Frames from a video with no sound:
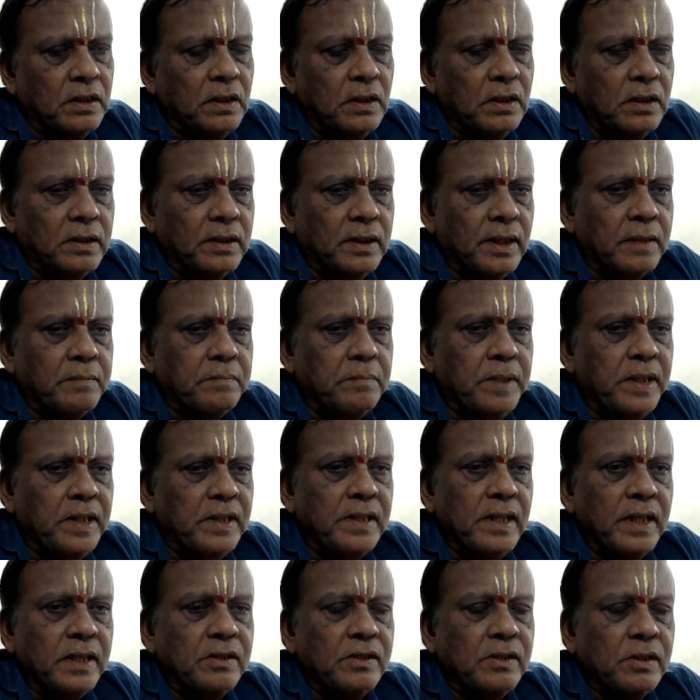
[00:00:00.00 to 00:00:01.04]
That means the
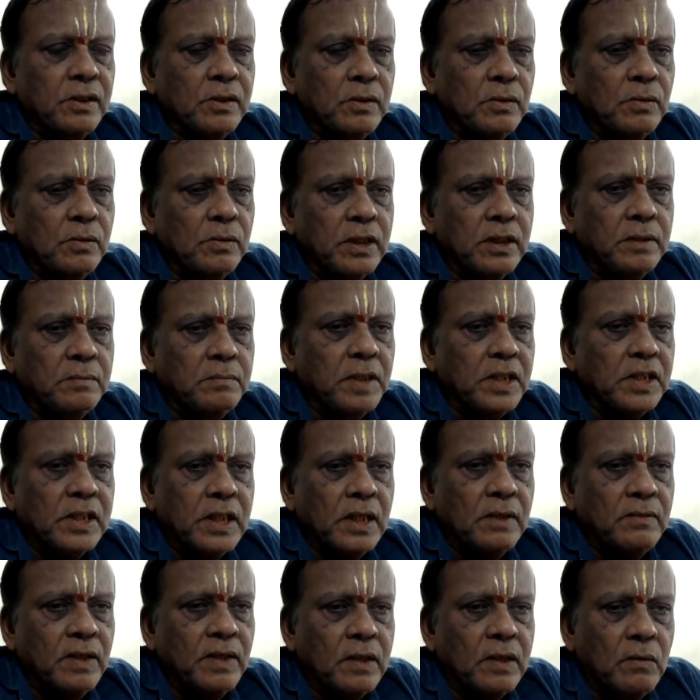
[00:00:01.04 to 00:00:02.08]
executant must have
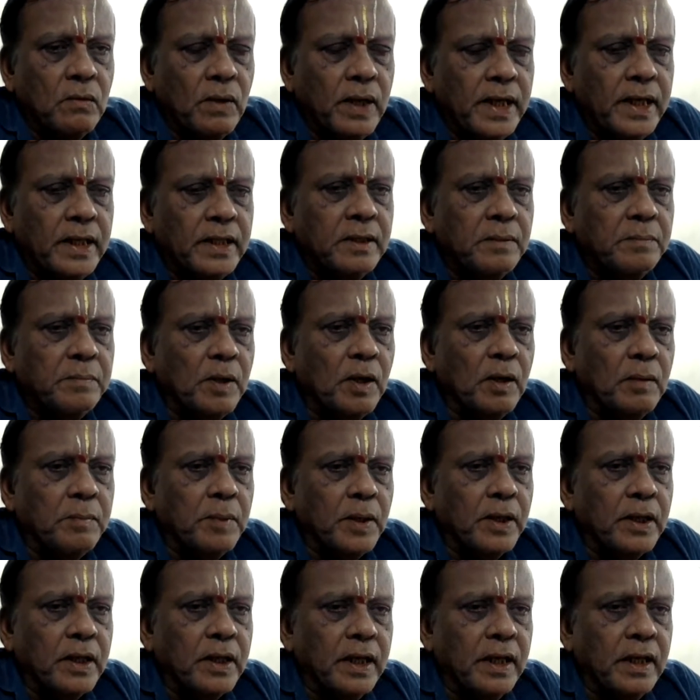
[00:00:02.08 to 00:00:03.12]
acquired the
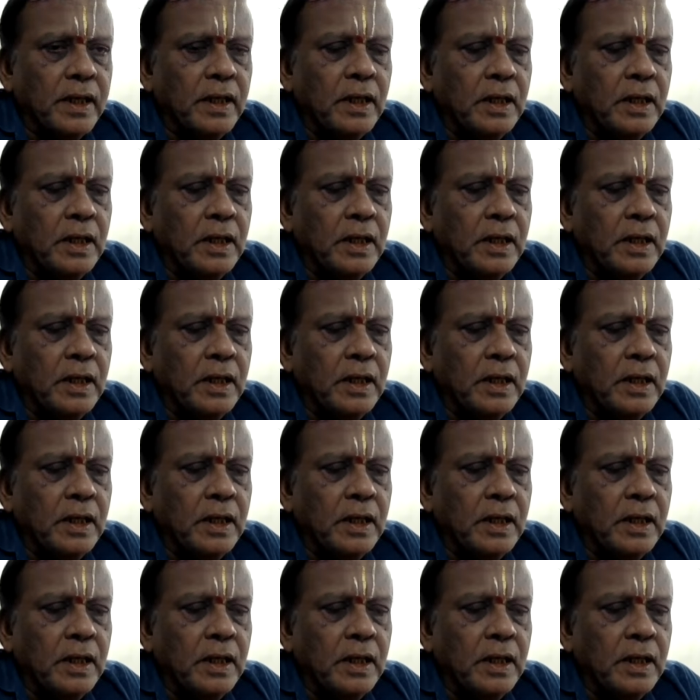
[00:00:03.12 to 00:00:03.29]
property